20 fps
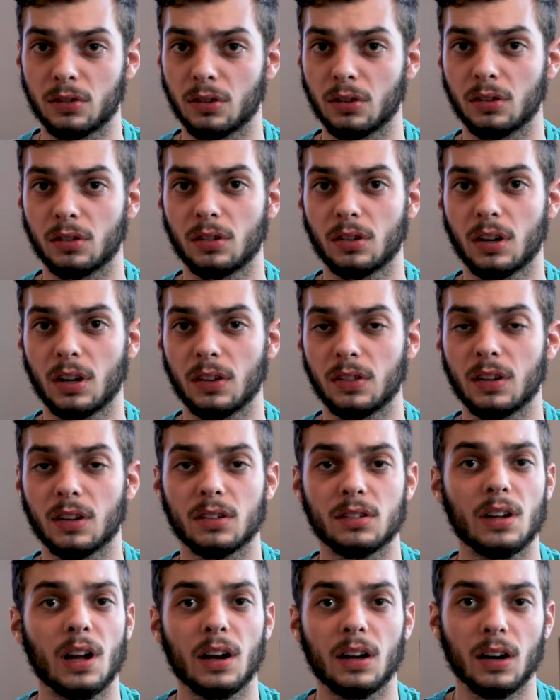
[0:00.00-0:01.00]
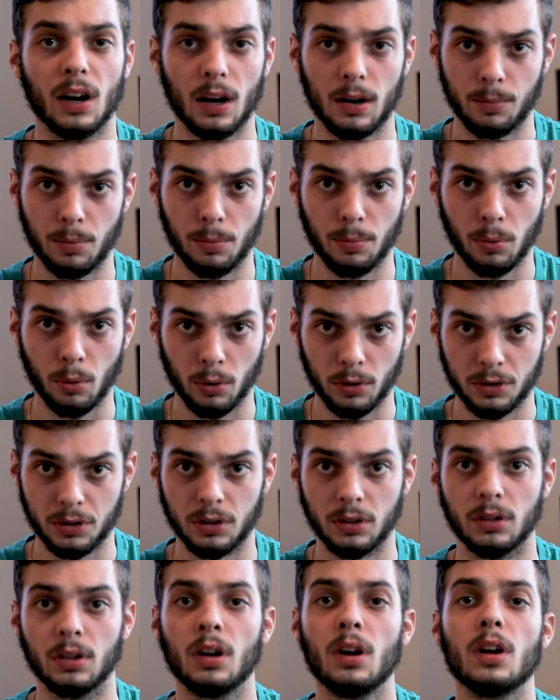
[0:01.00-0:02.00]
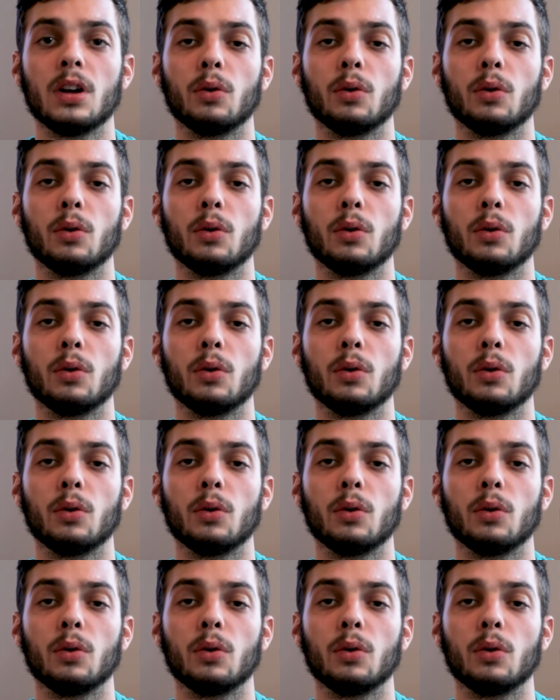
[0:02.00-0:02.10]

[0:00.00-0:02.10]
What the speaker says: or get things taken out of proportion.